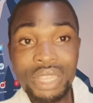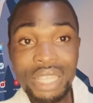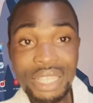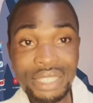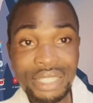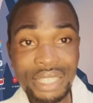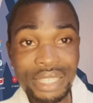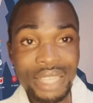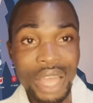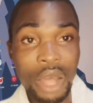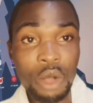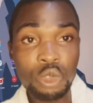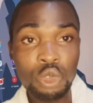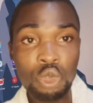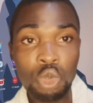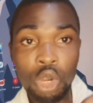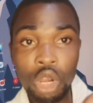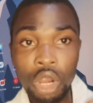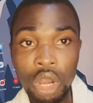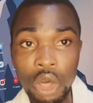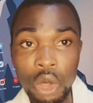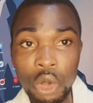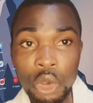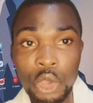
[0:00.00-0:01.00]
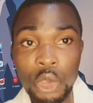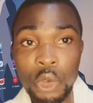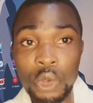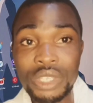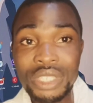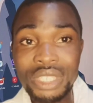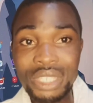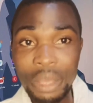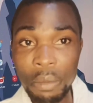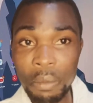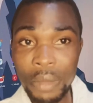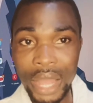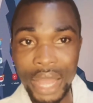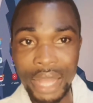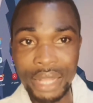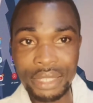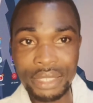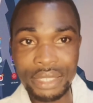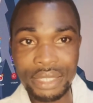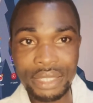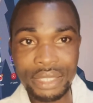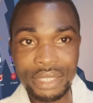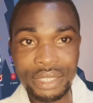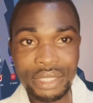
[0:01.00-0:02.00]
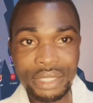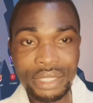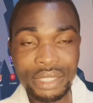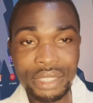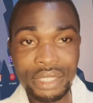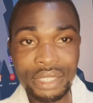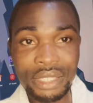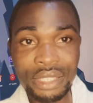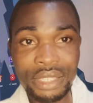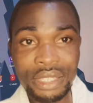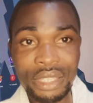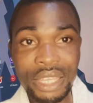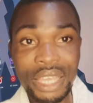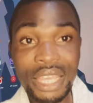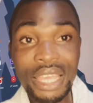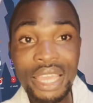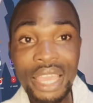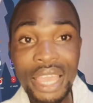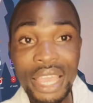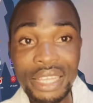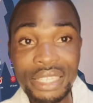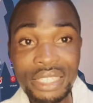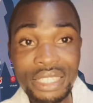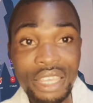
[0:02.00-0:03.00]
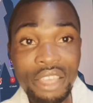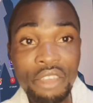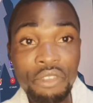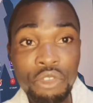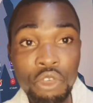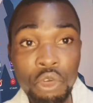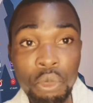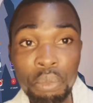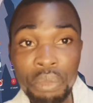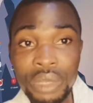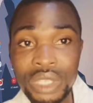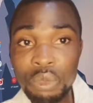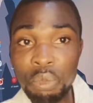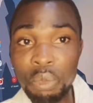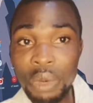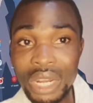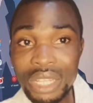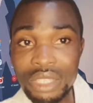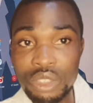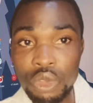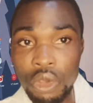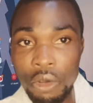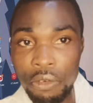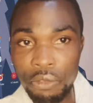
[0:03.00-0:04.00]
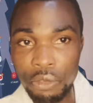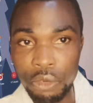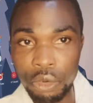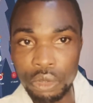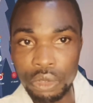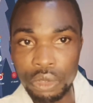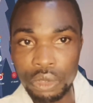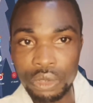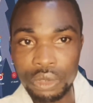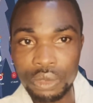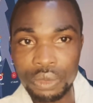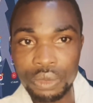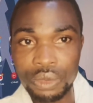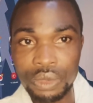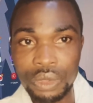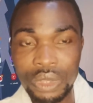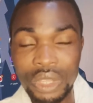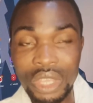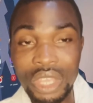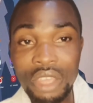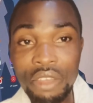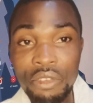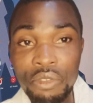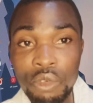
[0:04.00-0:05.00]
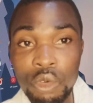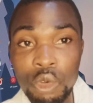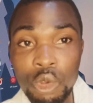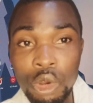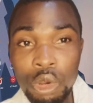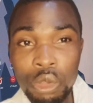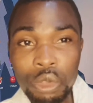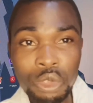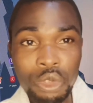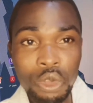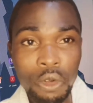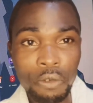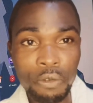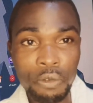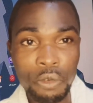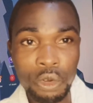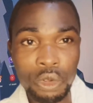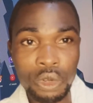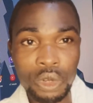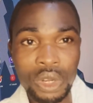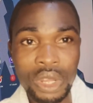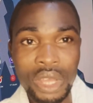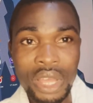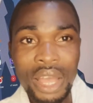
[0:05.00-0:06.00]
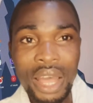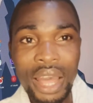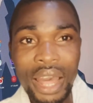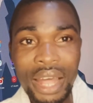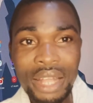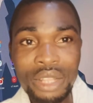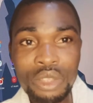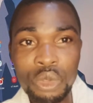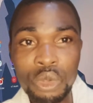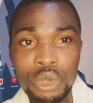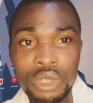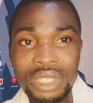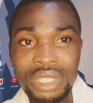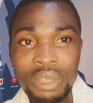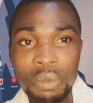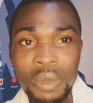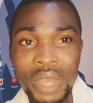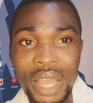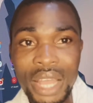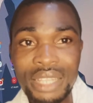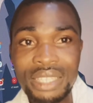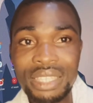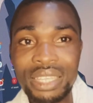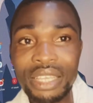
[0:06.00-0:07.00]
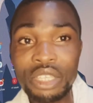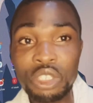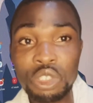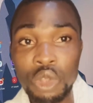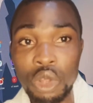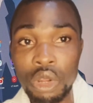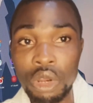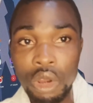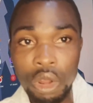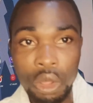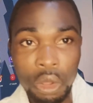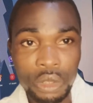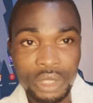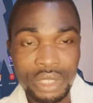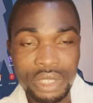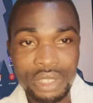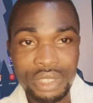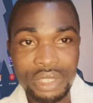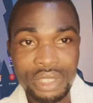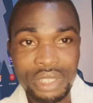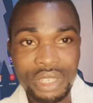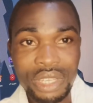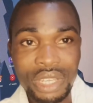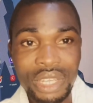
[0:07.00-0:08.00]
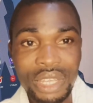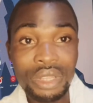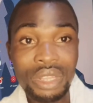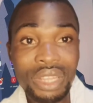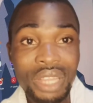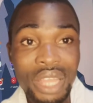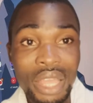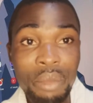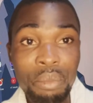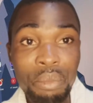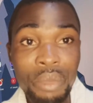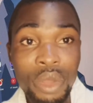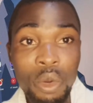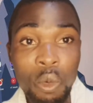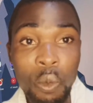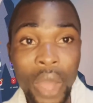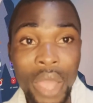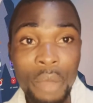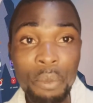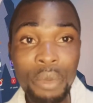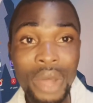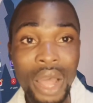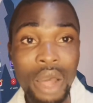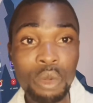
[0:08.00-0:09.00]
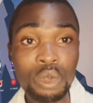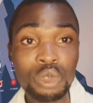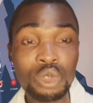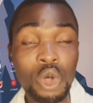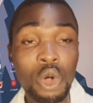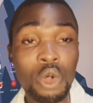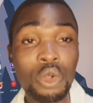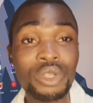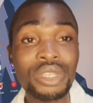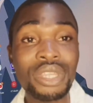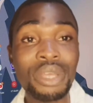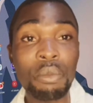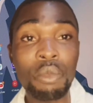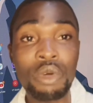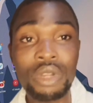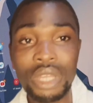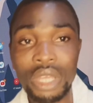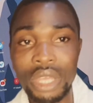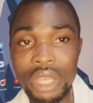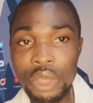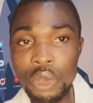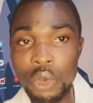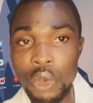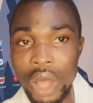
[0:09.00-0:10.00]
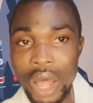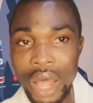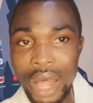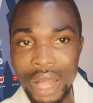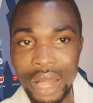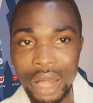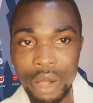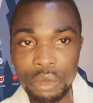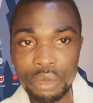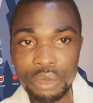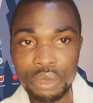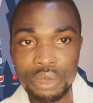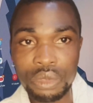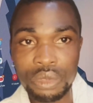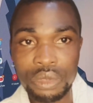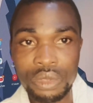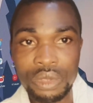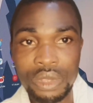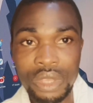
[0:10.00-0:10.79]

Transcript: this is how to lock your SIM card in case if you misplace your phone, if you lose your phone and your SIM card is not locked, they may wipe out all the money in your account.